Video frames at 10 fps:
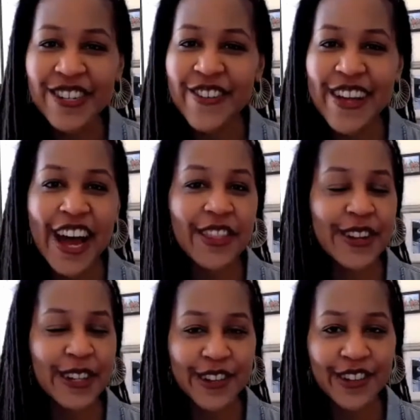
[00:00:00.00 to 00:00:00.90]
doing
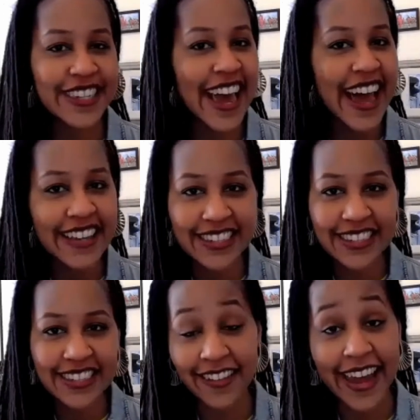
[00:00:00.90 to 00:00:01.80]
other little tasks
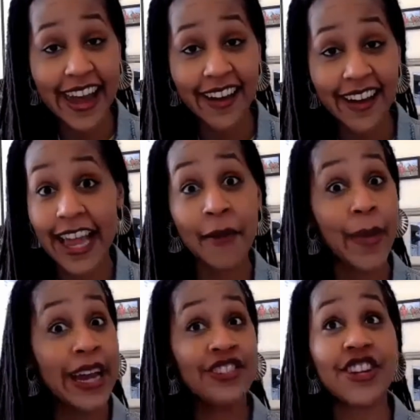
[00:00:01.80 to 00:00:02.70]
around the house at
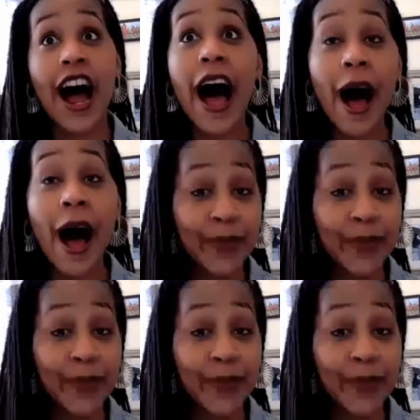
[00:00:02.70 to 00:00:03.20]
my job,